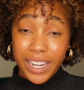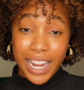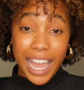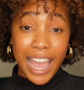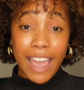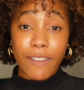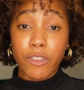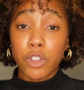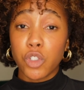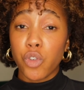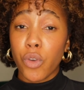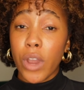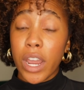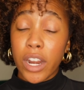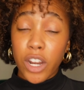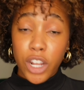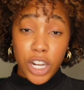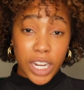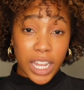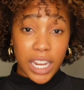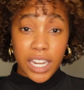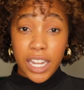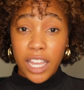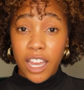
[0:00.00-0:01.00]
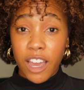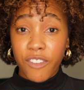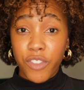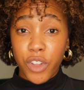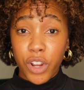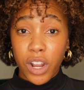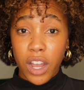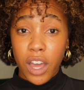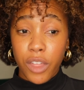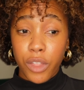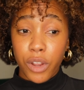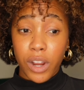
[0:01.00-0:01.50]
I haven't tried on any of
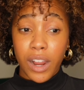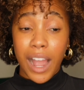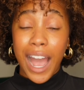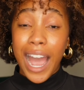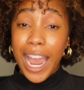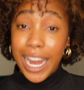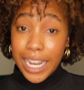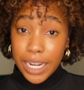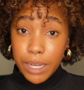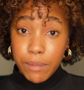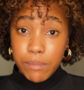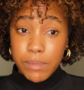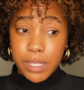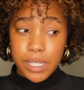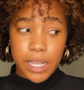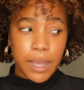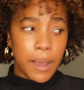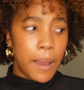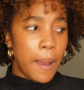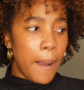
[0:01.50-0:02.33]
their other items,